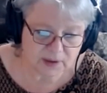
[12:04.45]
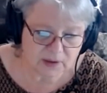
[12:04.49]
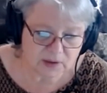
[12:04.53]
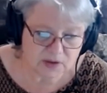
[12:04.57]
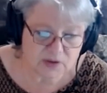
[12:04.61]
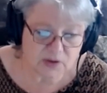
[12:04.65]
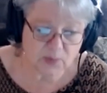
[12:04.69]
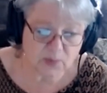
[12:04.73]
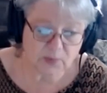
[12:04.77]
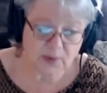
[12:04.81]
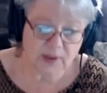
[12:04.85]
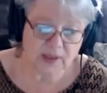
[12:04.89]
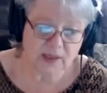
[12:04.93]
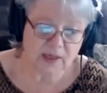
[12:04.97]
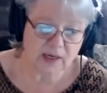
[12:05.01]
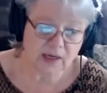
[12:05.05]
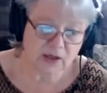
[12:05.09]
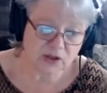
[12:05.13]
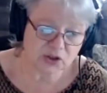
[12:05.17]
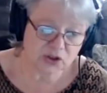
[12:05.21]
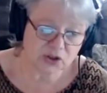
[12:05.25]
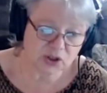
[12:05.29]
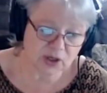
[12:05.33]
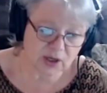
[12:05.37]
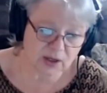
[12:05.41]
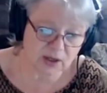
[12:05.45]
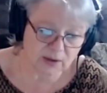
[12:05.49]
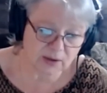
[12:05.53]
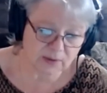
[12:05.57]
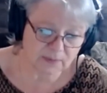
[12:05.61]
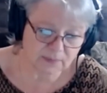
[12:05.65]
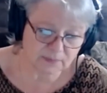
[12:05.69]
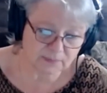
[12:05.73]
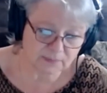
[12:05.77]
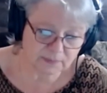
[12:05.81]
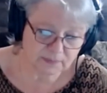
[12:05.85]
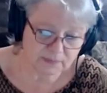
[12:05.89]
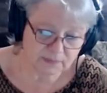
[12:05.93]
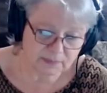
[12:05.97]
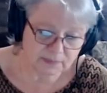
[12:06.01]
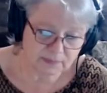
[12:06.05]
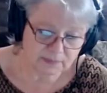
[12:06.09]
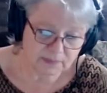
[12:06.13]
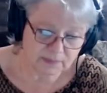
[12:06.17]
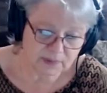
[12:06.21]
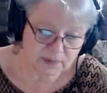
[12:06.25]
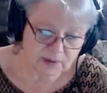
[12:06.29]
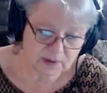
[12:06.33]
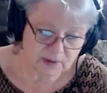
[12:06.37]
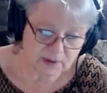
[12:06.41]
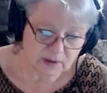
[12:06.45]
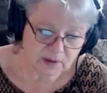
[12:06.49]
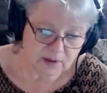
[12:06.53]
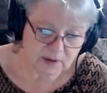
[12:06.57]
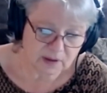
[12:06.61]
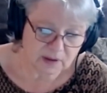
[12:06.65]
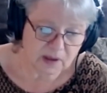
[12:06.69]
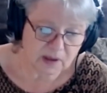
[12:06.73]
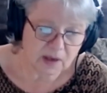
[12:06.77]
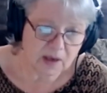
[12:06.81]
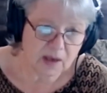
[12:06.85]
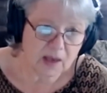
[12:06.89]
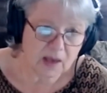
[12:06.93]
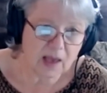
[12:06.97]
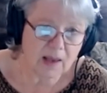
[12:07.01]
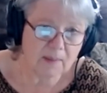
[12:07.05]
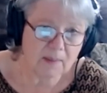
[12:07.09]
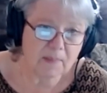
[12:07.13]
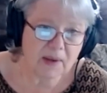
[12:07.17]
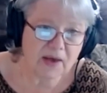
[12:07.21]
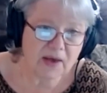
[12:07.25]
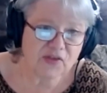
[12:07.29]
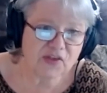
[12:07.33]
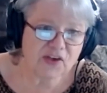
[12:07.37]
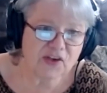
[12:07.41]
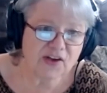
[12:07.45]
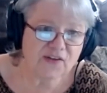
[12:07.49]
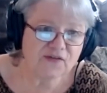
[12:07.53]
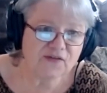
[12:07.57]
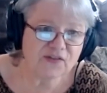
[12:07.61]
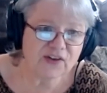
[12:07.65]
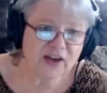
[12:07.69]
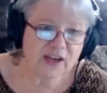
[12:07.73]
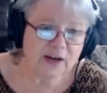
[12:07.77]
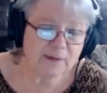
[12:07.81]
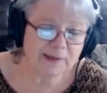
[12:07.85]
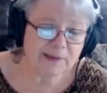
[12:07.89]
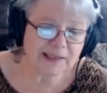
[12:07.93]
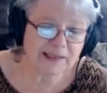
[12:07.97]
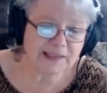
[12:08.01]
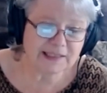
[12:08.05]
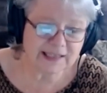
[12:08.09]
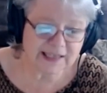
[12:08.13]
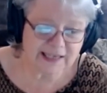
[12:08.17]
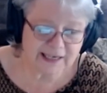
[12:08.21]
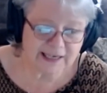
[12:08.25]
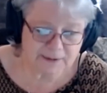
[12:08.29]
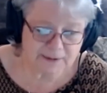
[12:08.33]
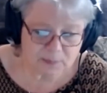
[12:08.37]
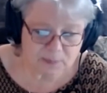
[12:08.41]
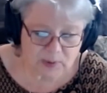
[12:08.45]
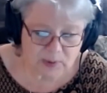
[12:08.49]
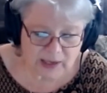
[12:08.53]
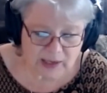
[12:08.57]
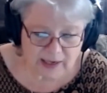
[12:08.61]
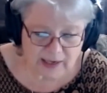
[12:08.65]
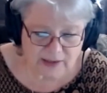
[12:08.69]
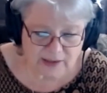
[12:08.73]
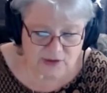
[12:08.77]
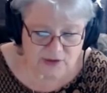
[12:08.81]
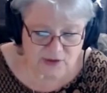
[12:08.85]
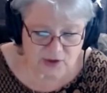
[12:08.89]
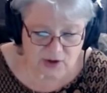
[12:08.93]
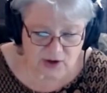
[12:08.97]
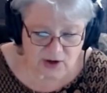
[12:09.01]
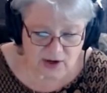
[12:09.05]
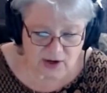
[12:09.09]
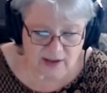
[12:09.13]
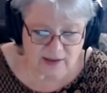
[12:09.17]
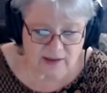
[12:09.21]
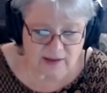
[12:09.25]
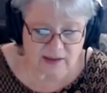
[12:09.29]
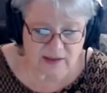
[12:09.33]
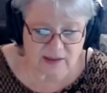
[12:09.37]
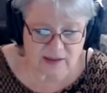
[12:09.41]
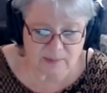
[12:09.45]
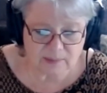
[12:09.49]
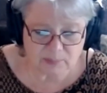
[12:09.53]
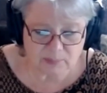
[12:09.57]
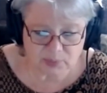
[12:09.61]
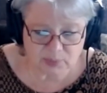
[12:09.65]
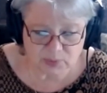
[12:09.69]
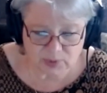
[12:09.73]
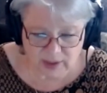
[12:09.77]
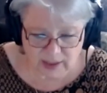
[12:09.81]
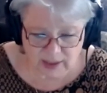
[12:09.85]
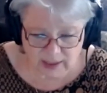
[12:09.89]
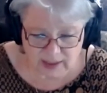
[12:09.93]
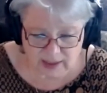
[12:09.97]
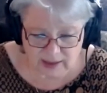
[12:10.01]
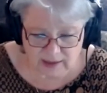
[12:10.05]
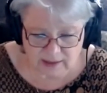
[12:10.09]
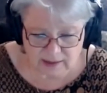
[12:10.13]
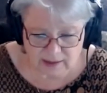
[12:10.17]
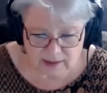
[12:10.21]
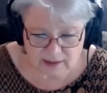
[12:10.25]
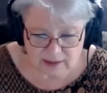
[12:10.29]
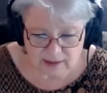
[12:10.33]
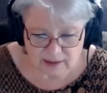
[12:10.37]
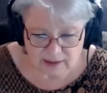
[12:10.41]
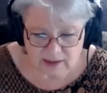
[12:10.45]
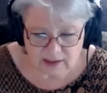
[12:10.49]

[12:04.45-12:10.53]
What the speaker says: So in a nutshell, methamphetamine's impact on the brain